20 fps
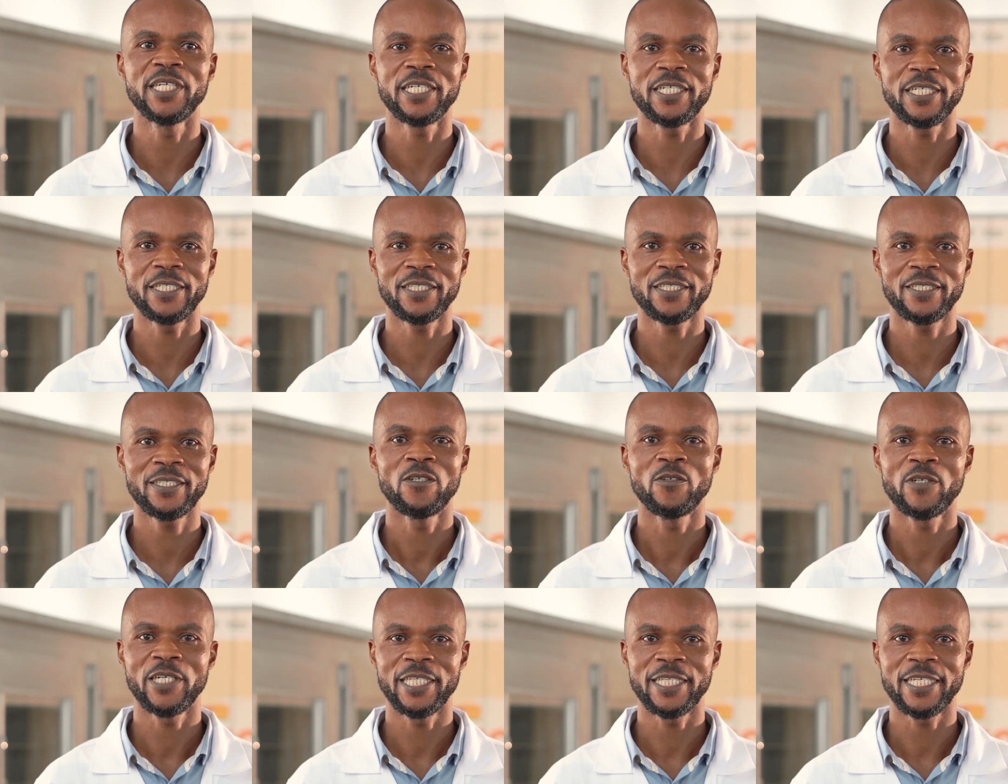Bakery,
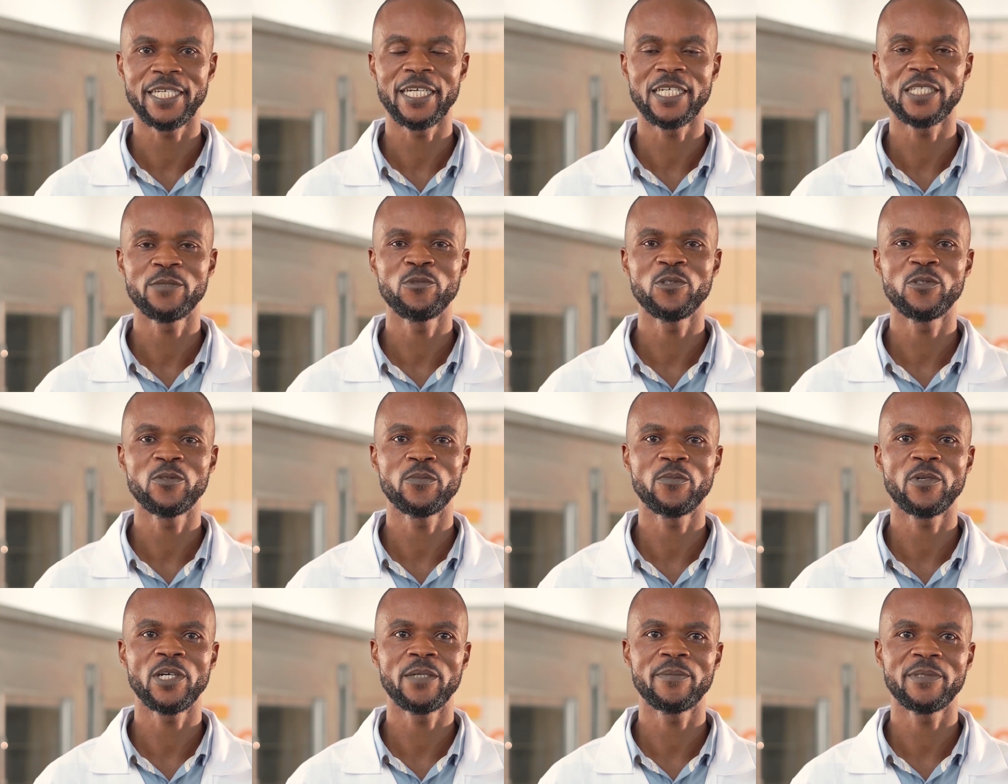located at
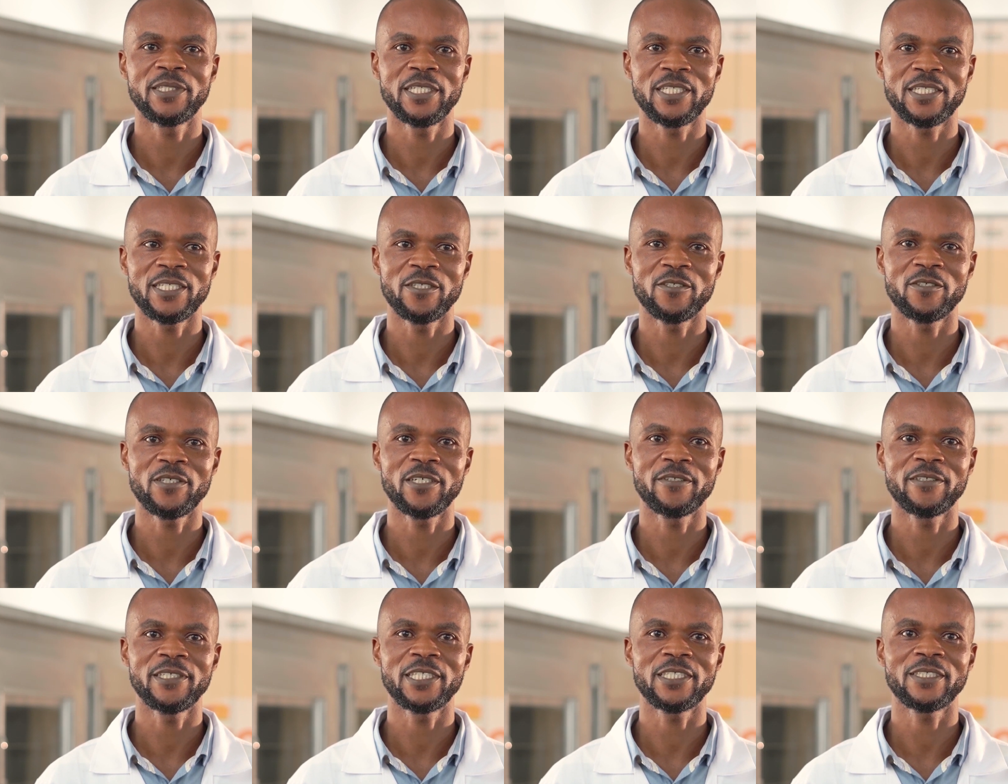Budumbram in the
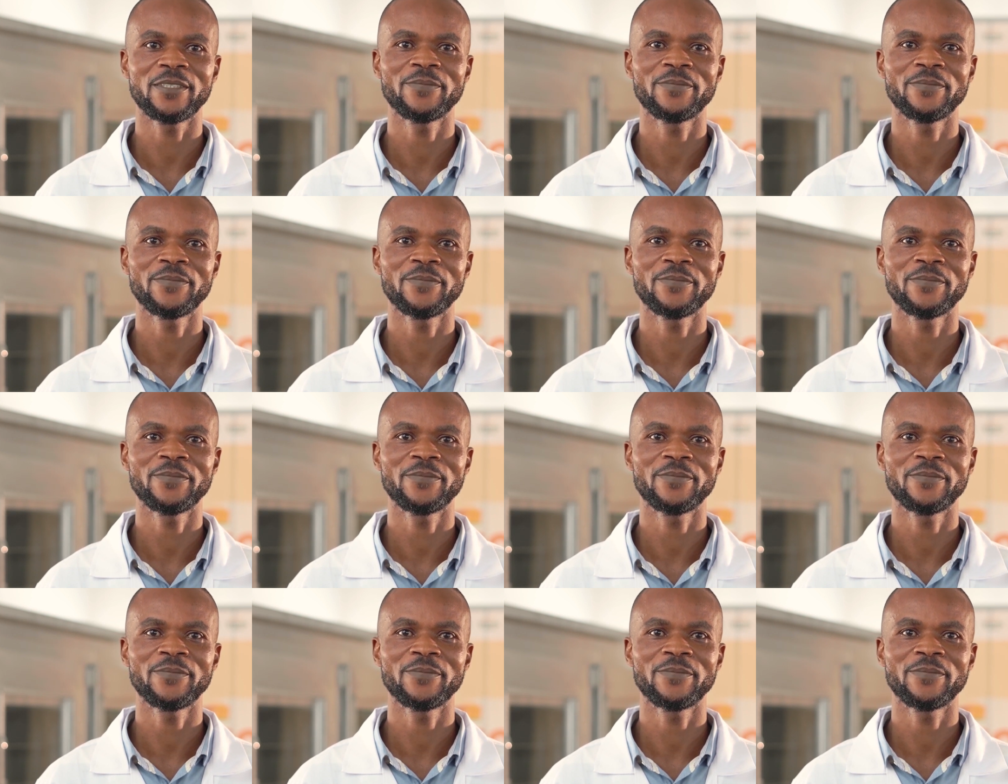Central Region.